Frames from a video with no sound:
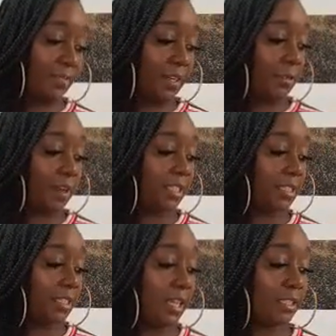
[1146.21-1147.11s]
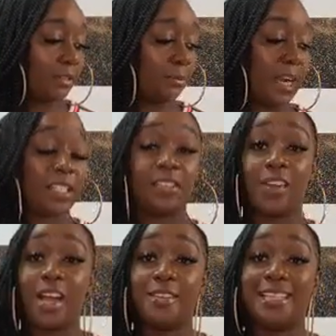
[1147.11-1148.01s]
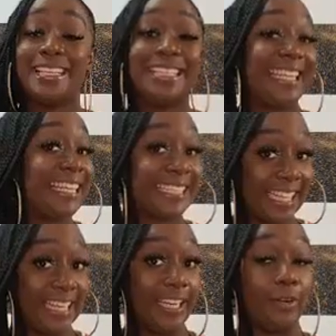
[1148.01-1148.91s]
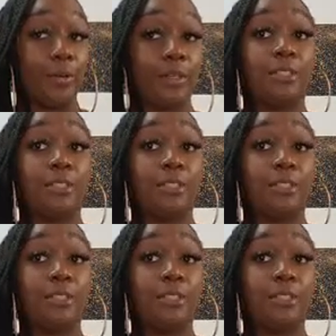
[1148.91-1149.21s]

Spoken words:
And the question says, arrange the values in descending order.